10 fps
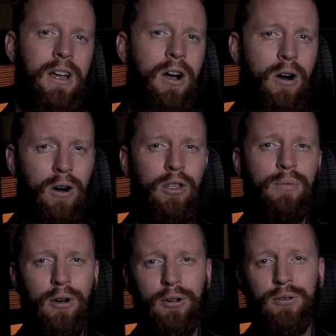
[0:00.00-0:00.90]
All the
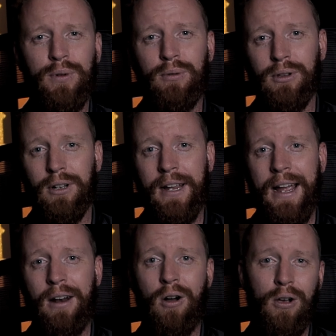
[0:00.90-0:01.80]
brokers we will look
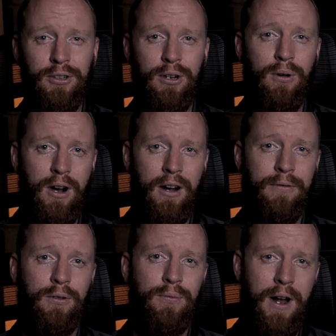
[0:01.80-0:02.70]
at also
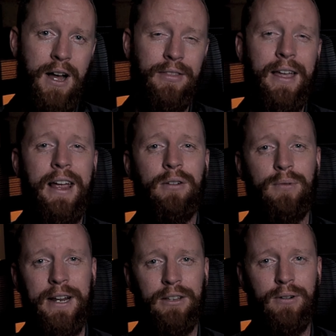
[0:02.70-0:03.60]
offer Roth and
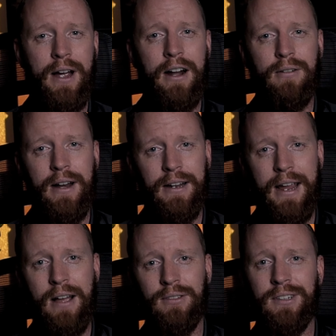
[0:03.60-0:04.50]
regular IRA
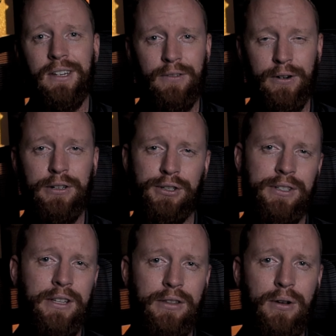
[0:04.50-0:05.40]
accounts if you're
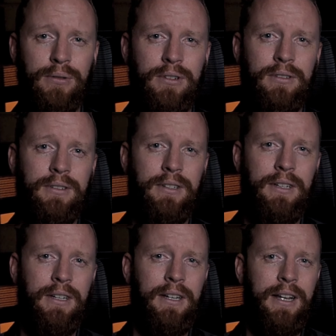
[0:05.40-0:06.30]
interested in those.
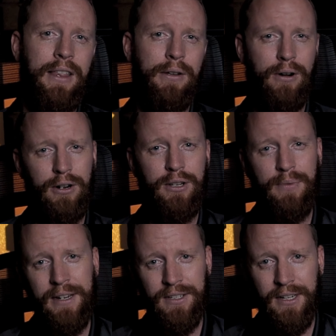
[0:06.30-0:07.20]
There are some
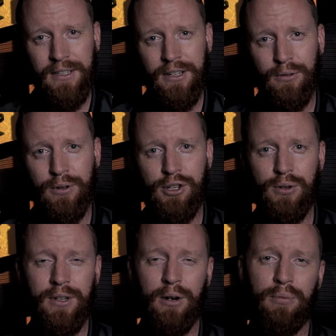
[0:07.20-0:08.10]
things to consider when
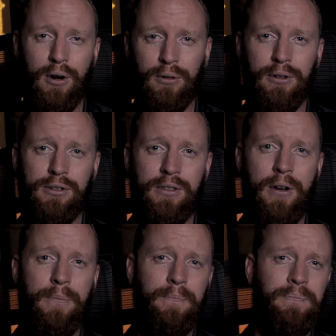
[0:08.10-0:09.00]
choosing a brokerage
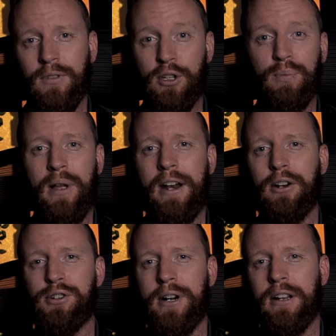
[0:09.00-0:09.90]
though. Do you plan
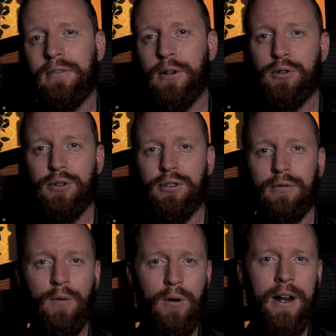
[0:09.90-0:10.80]
on trading futures
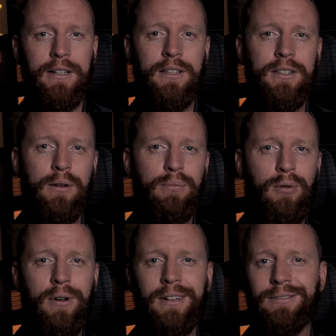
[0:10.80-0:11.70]
or Forex at some
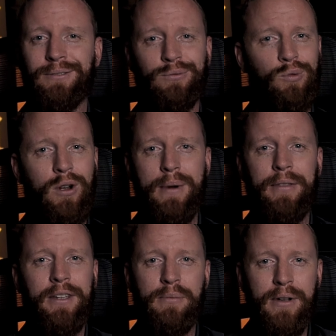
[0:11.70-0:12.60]
point? What
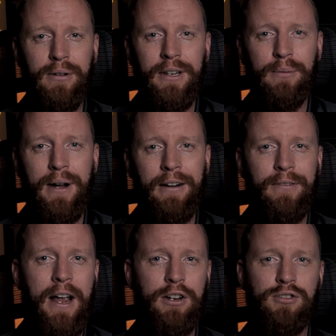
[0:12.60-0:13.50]
about the ability to buy
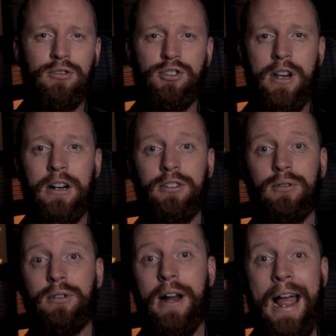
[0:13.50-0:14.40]
fractional shares
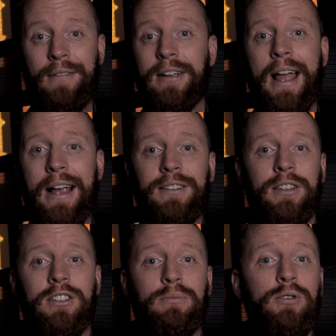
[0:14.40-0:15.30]
or having
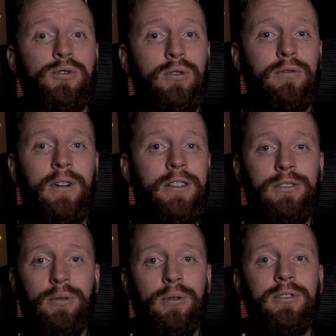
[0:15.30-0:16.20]
access to mutual
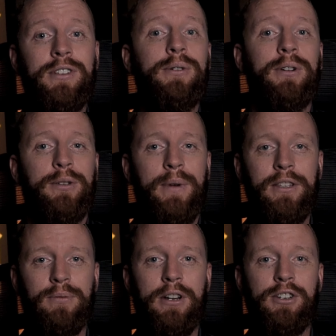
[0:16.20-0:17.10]
funds or zero
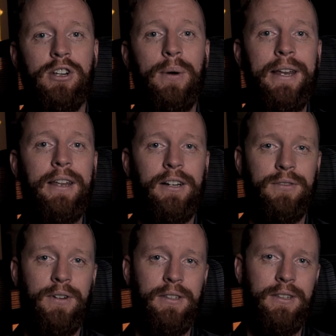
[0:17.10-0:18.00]
expense ratio index
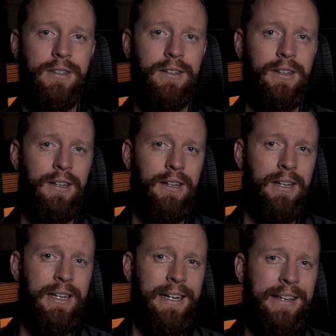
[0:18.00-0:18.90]
funds?
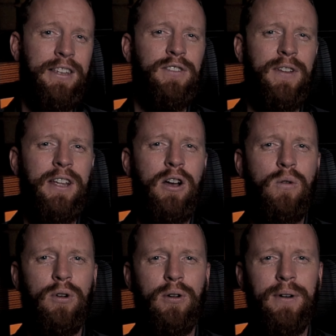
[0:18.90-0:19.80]
In this video,
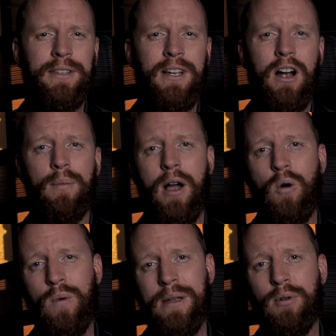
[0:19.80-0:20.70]
we're going to talk
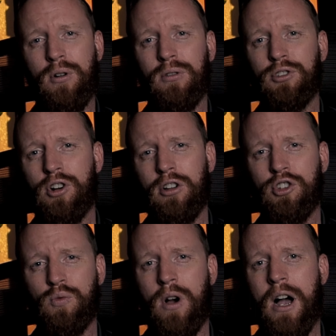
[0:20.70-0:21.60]
about Webull, Charles
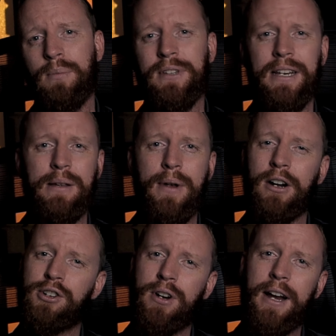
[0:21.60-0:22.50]
Schwab, TD
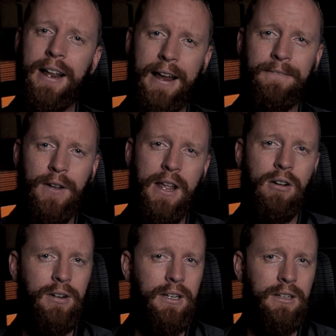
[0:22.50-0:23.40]
Ameritrade, and
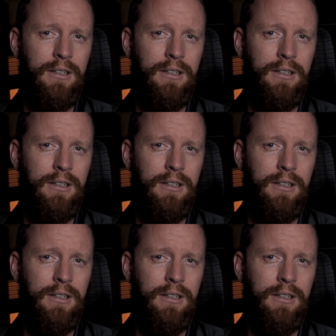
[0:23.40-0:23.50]
Fidelity.